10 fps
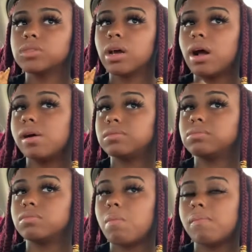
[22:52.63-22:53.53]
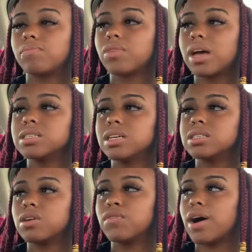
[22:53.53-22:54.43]
And that's it
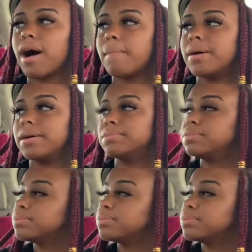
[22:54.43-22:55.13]
so far, but